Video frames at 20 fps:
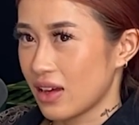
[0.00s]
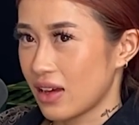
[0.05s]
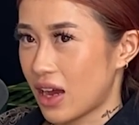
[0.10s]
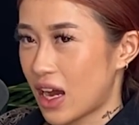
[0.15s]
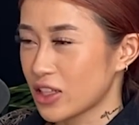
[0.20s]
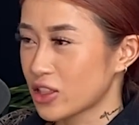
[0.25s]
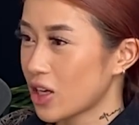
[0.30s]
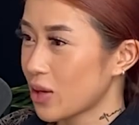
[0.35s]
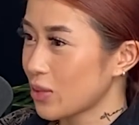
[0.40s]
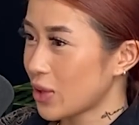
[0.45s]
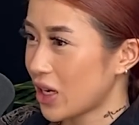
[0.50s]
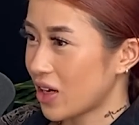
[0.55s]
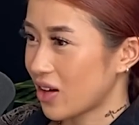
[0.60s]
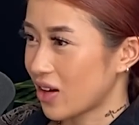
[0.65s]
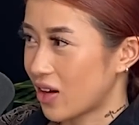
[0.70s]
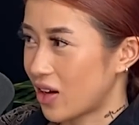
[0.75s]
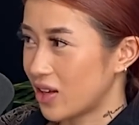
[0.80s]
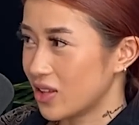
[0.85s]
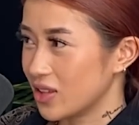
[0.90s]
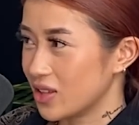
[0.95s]
dropped out of
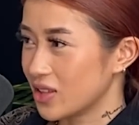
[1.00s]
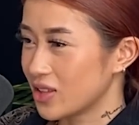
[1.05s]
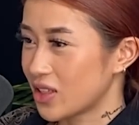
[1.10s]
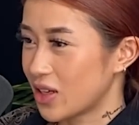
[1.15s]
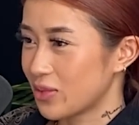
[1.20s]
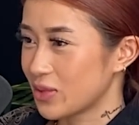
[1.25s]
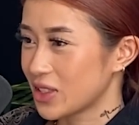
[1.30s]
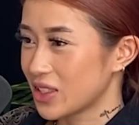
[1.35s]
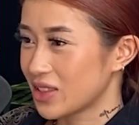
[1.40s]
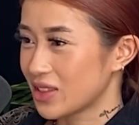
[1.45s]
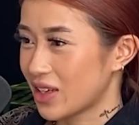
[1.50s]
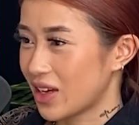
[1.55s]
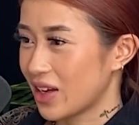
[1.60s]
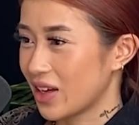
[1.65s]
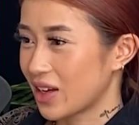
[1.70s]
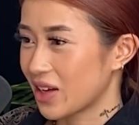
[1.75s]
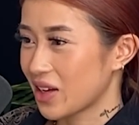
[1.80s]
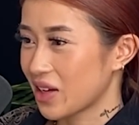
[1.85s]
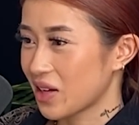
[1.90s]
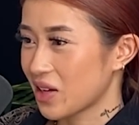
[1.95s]
college. I'm just
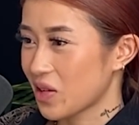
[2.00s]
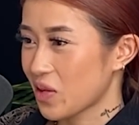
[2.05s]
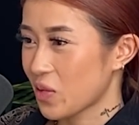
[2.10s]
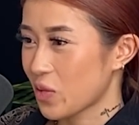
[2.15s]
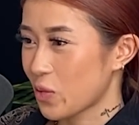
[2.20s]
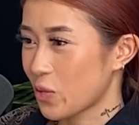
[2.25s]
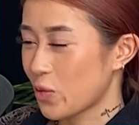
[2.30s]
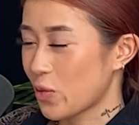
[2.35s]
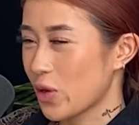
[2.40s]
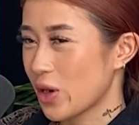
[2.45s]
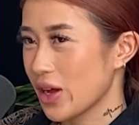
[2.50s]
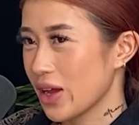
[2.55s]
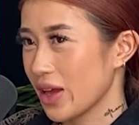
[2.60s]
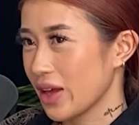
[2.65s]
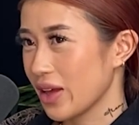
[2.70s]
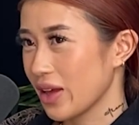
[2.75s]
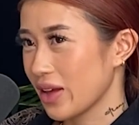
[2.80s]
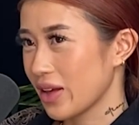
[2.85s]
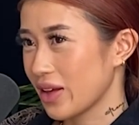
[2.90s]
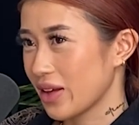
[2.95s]
like,
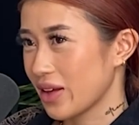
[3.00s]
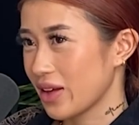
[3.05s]
what?